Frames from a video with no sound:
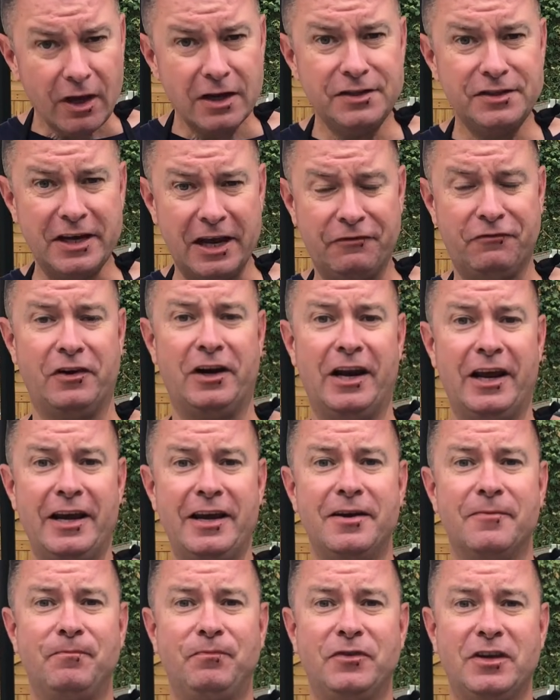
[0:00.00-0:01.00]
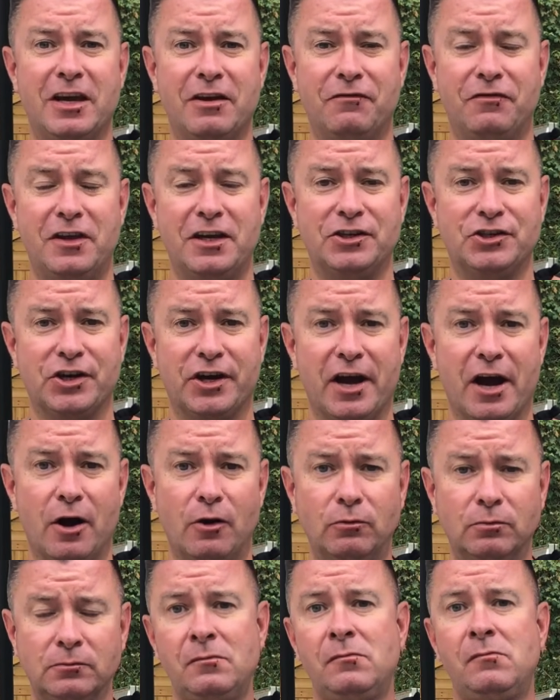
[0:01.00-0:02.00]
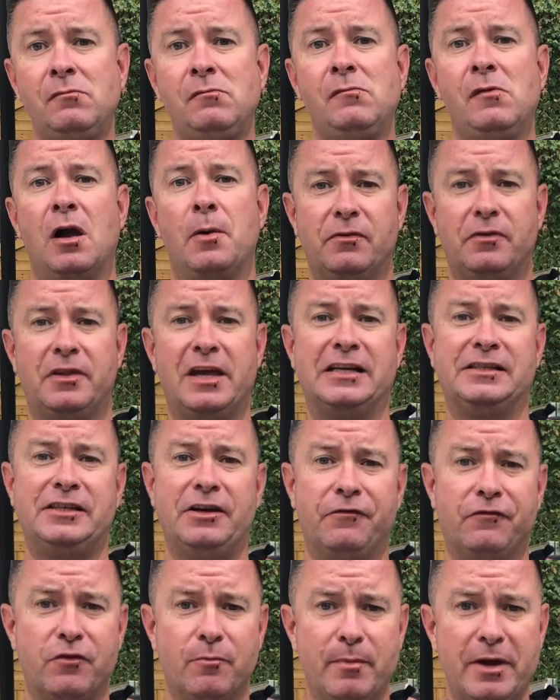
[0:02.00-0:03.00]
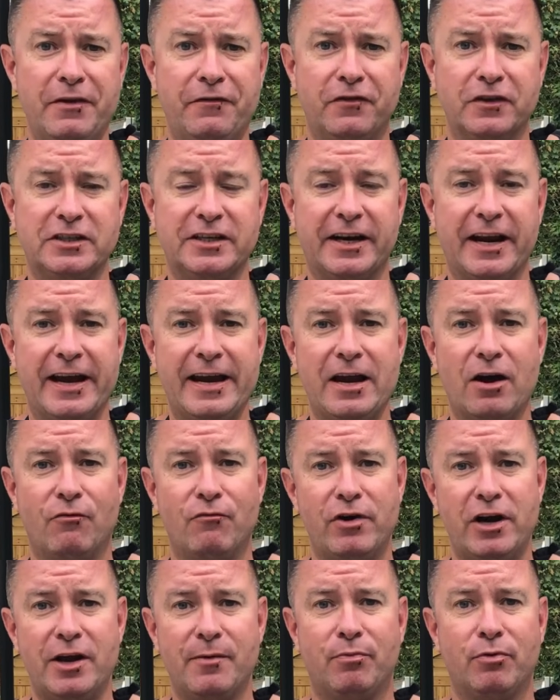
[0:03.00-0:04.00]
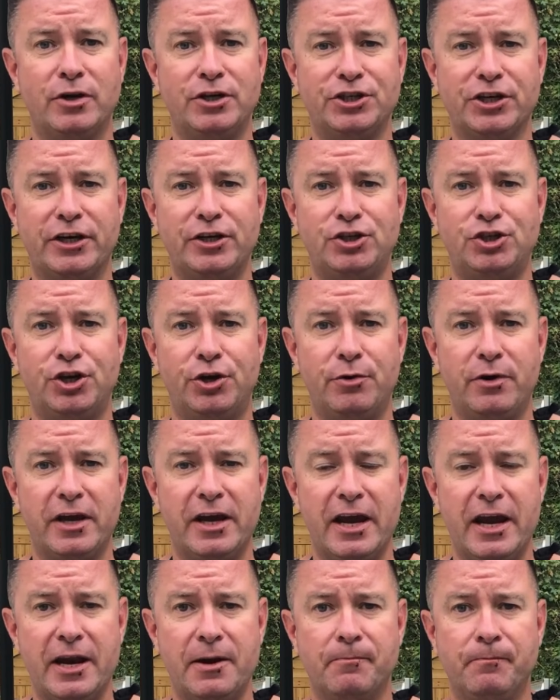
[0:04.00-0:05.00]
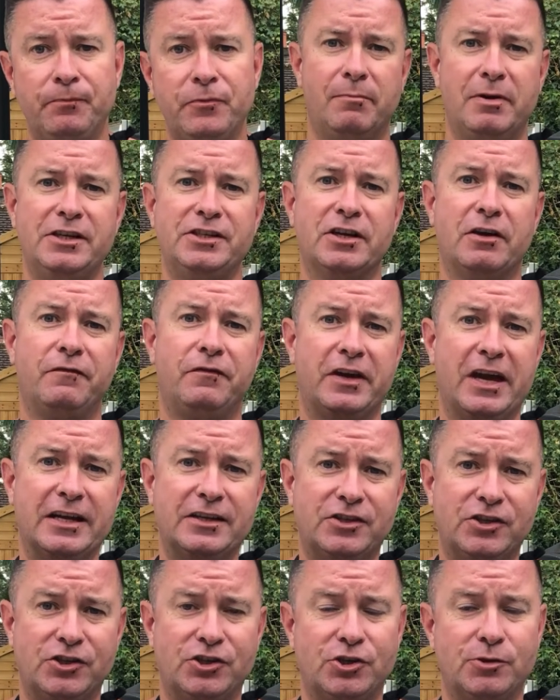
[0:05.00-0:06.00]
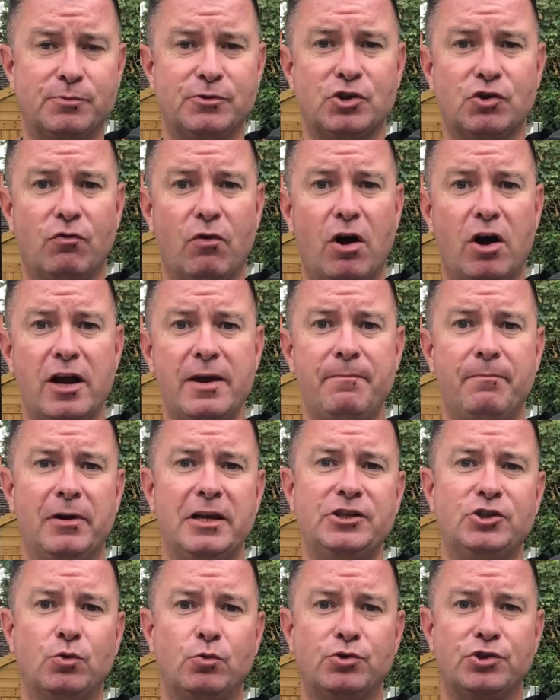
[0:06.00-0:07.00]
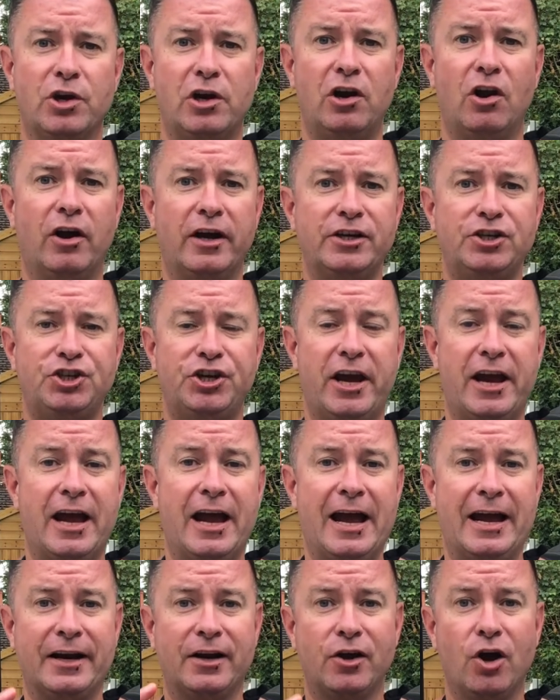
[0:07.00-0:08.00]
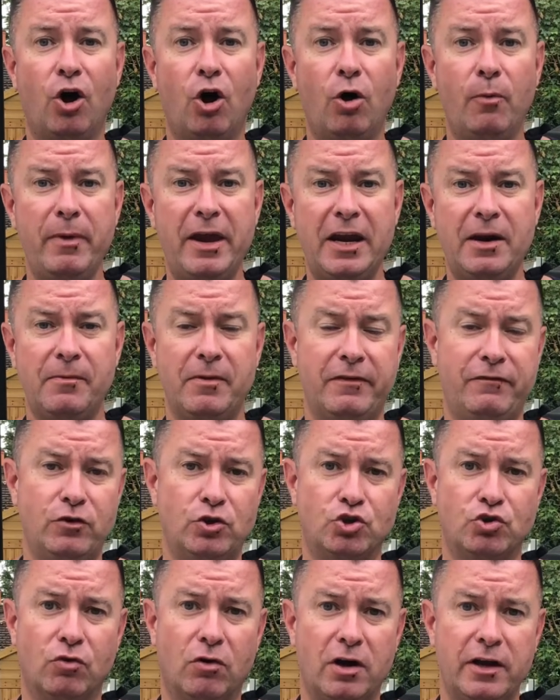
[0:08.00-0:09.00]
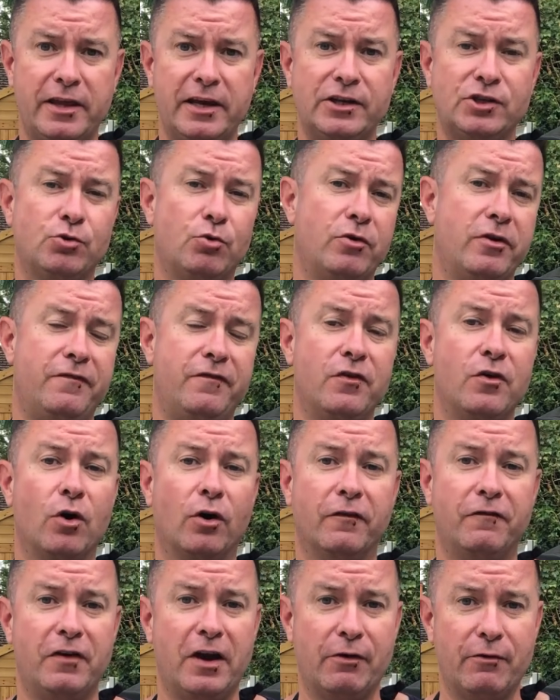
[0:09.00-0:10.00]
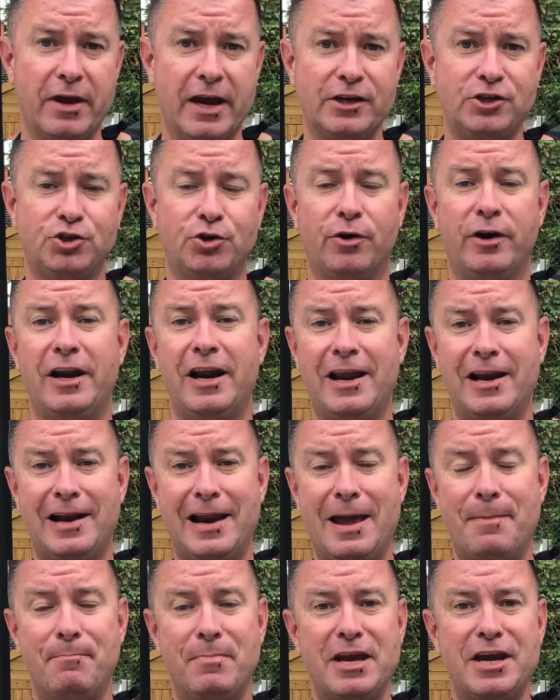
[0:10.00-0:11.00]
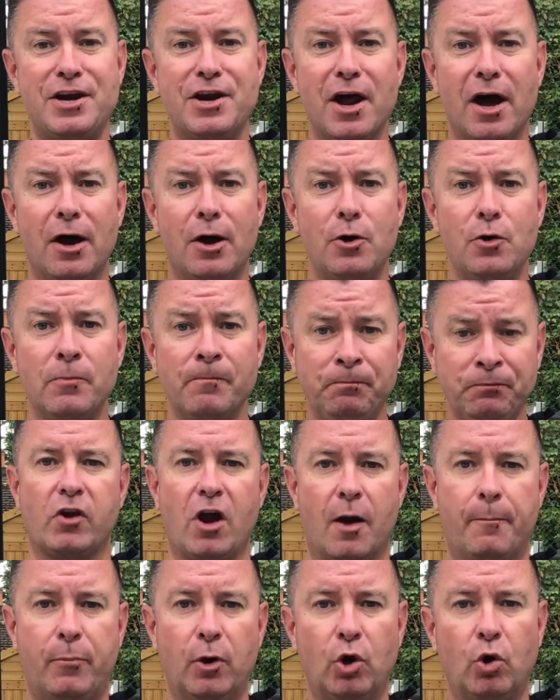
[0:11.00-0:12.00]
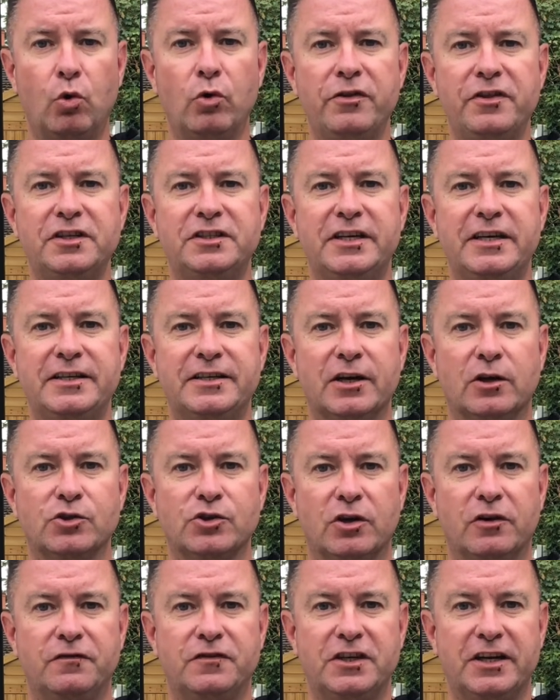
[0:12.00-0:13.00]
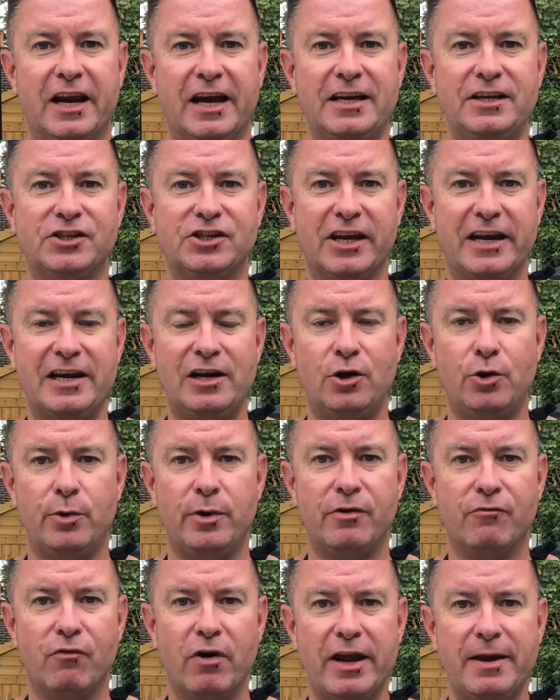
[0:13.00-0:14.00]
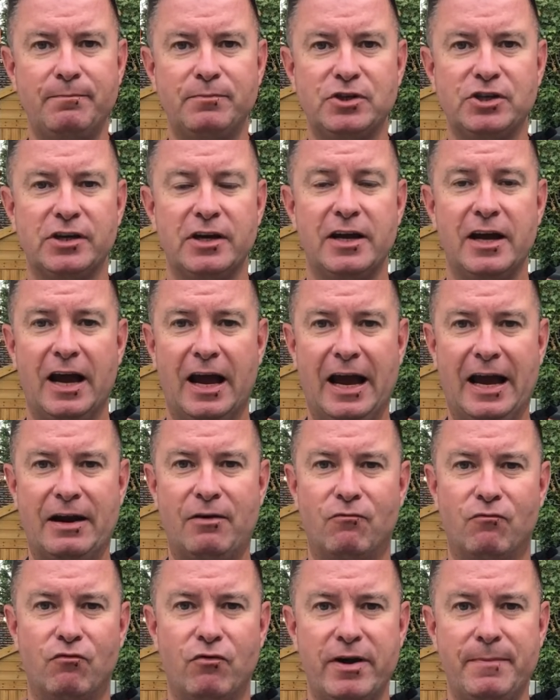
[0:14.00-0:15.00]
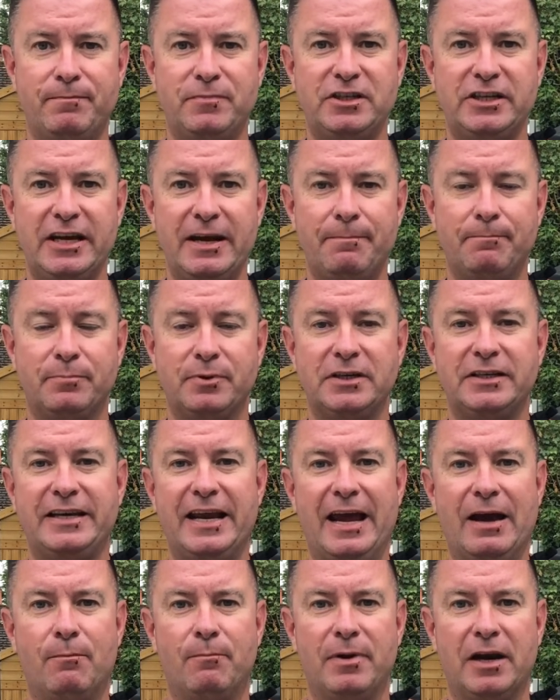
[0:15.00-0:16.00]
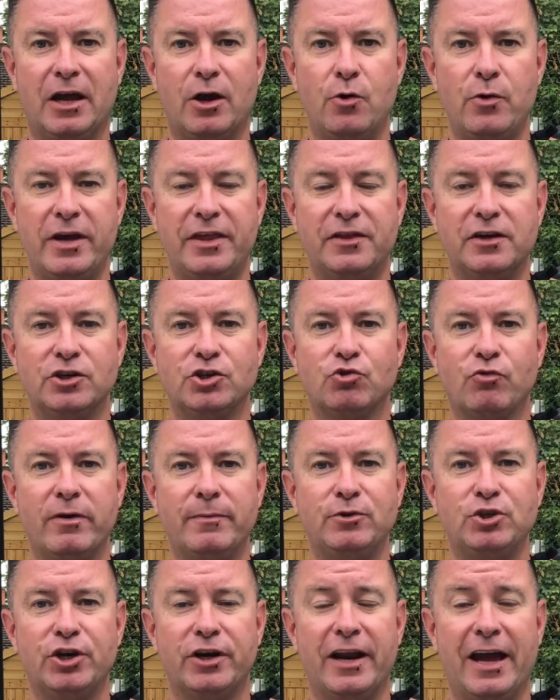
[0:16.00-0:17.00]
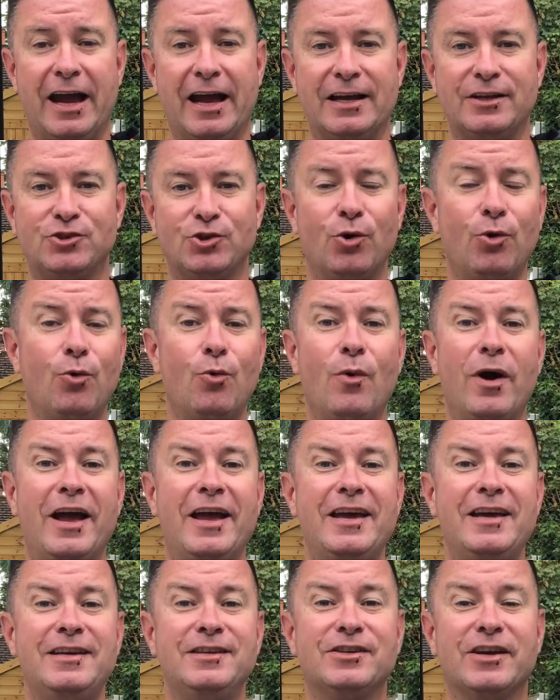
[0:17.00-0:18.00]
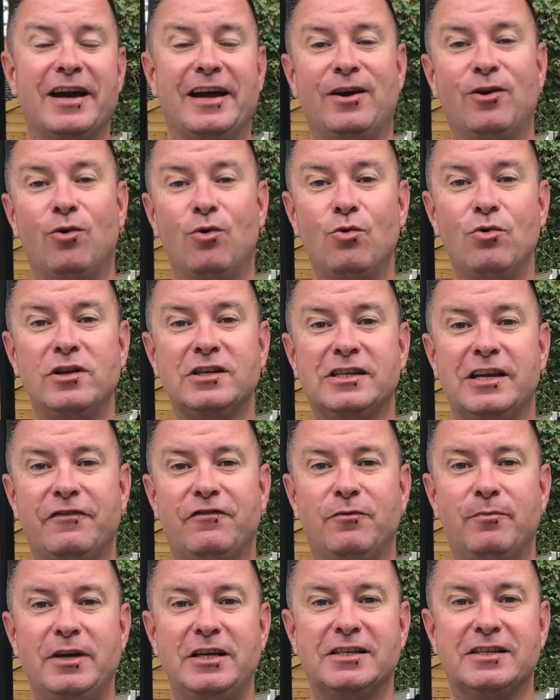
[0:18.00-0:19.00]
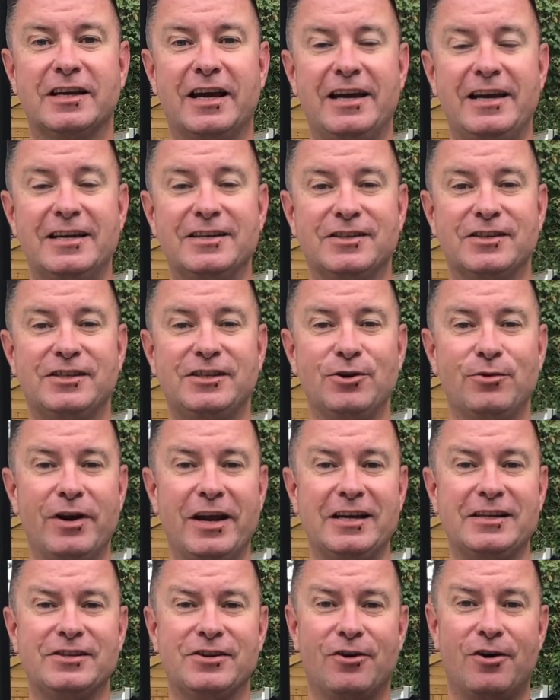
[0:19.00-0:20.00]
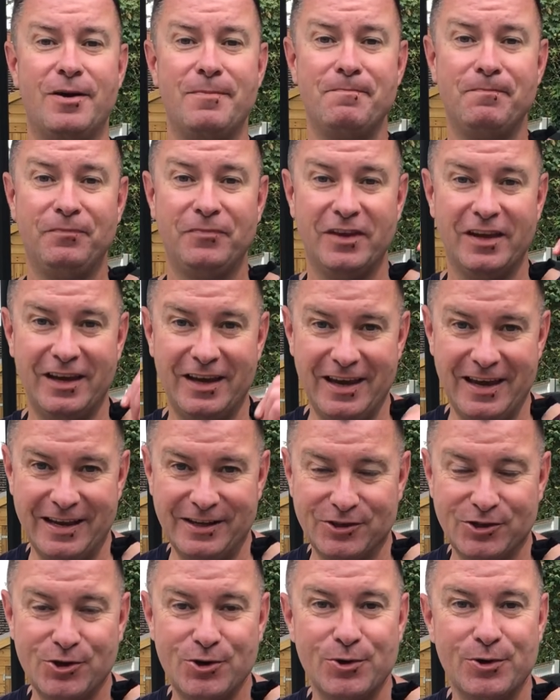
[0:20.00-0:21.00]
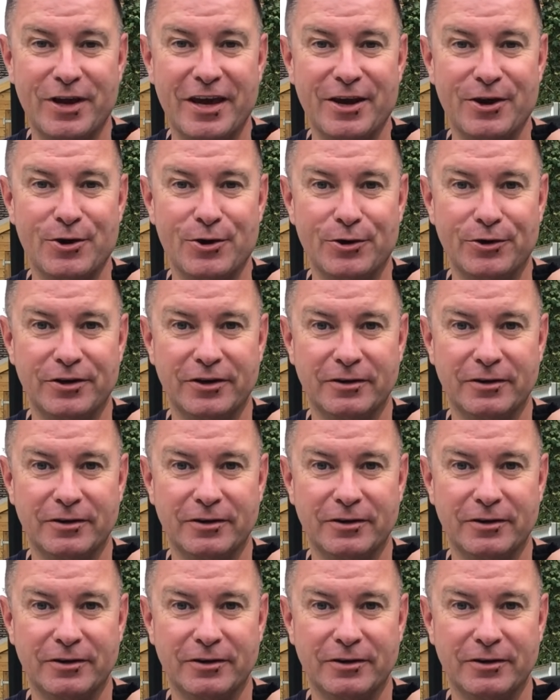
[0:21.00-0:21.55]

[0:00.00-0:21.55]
Definitely give this a go. That's it from me for today. I really appreciate you tuning in. Please don't forget to subscribe. Please also like, share and comment. If you try this or if you've got a variation on it, let me know. I'll put all of the details of today's St. Louis ribs and rib tip down below in the description as always. And all that's left for me to say is until next time, it's cooking good.